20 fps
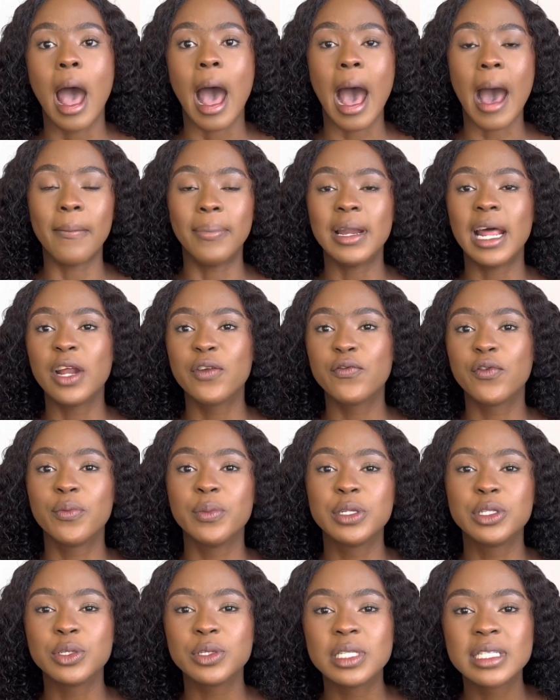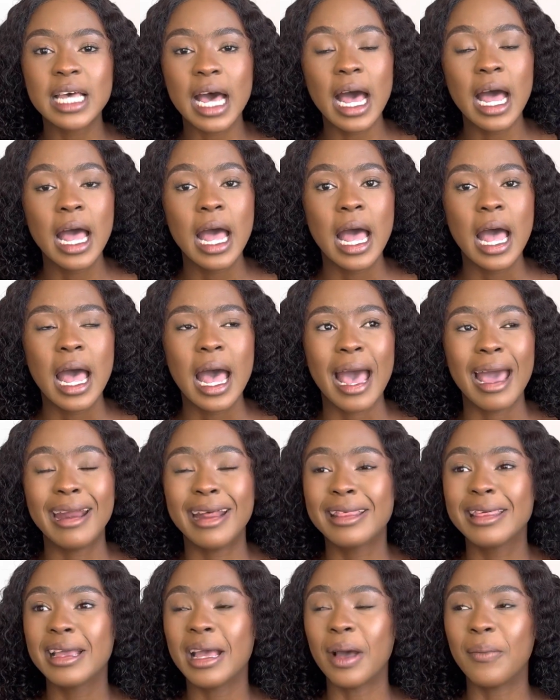I applied for MEDUNSA, and
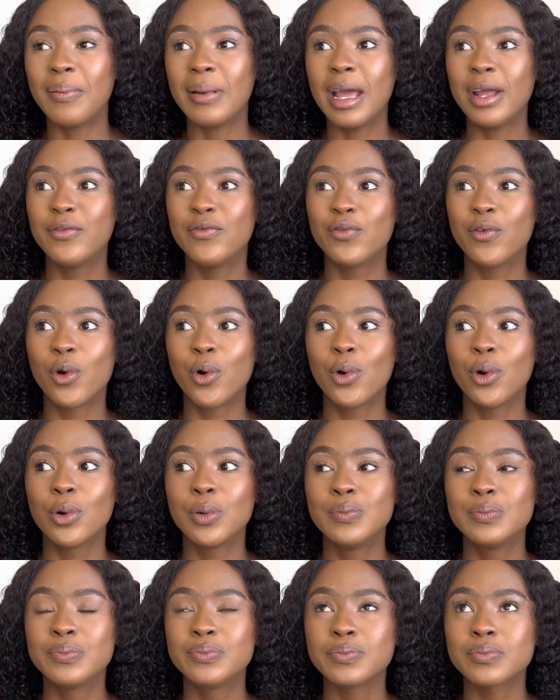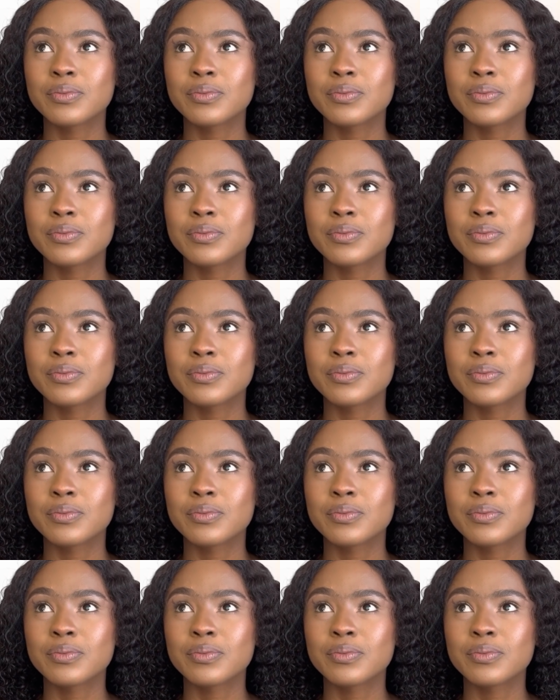I think I applied for